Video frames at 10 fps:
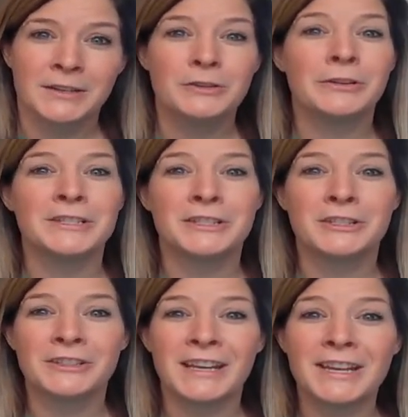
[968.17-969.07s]
You're going to
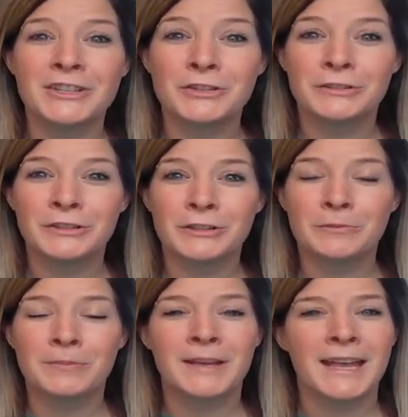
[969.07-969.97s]
create your
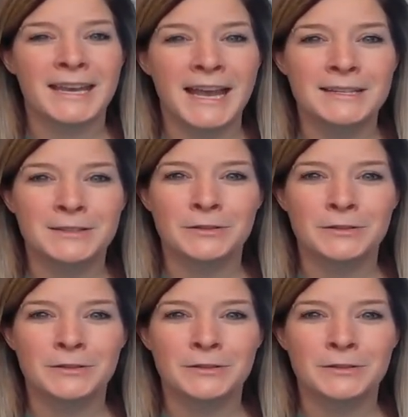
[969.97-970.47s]
group and add